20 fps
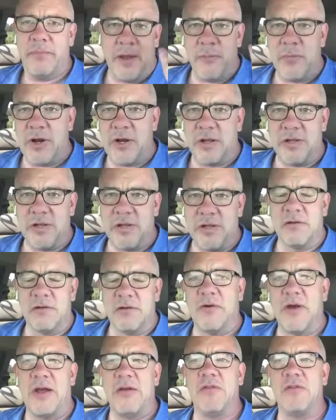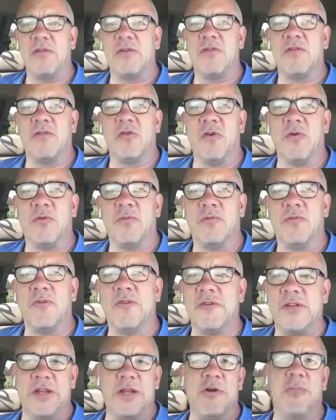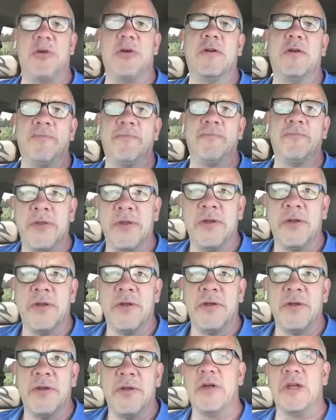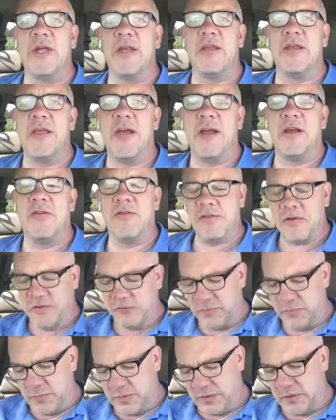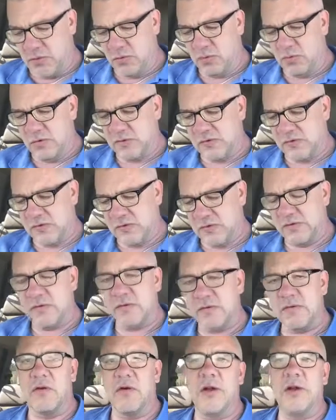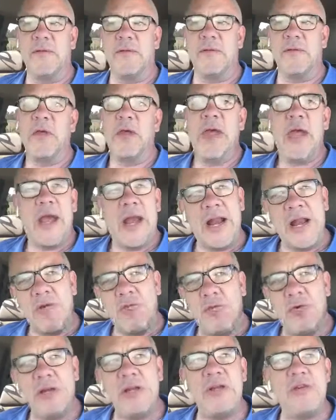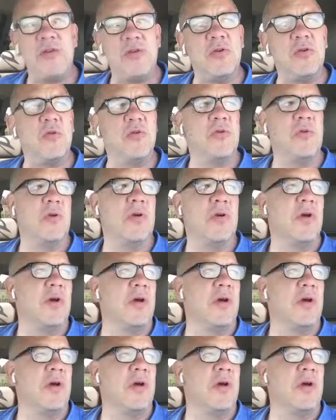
not a legal advisor, so disclaimer, you look into that yourself and make your own decisions, all right? And I really do